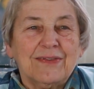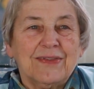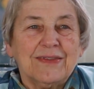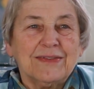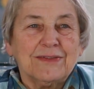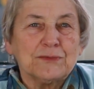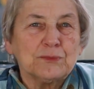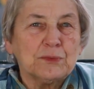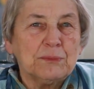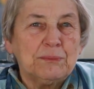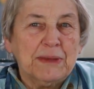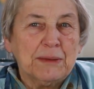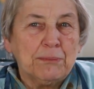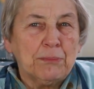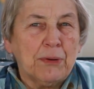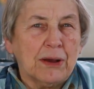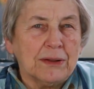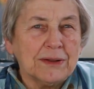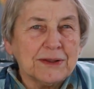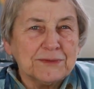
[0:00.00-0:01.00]
This would be a
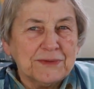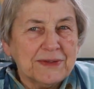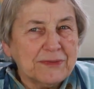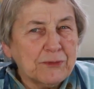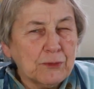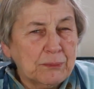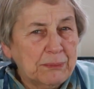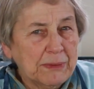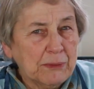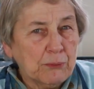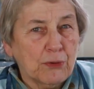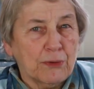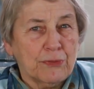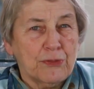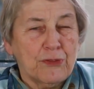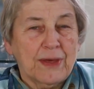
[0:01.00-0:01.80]
policy that would be worth